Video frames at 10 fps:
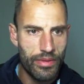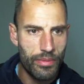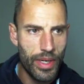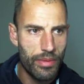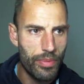
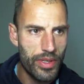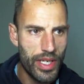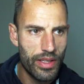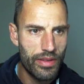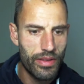my
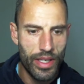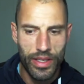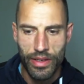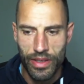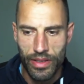project, and
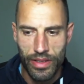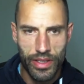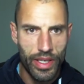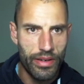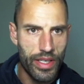there
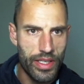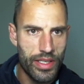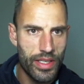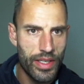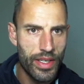it is.
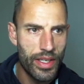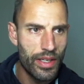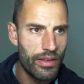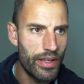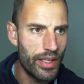
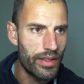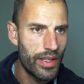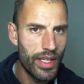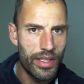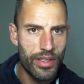Right.
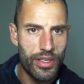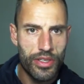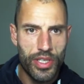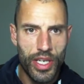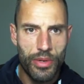So just to
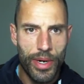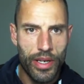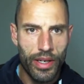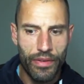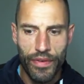show you where you
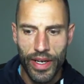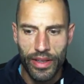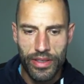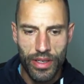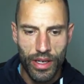can find
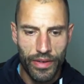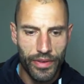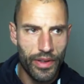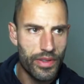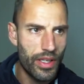this after
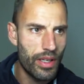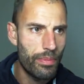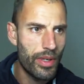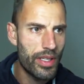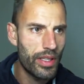you started a
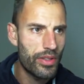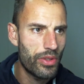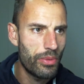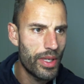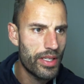project, it's
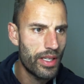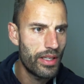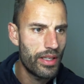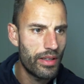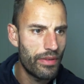always
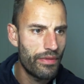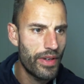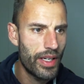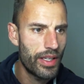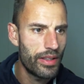under
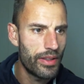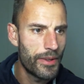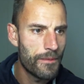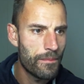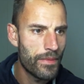File,
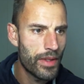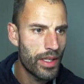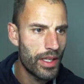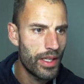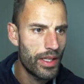
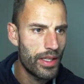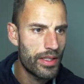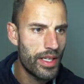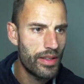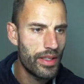
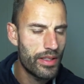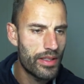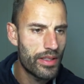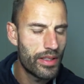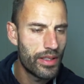
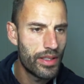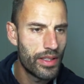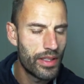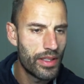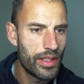Settings,
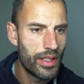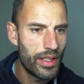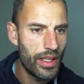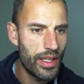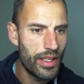
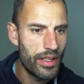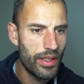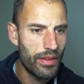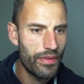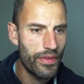and then you
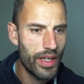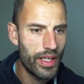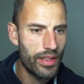can find it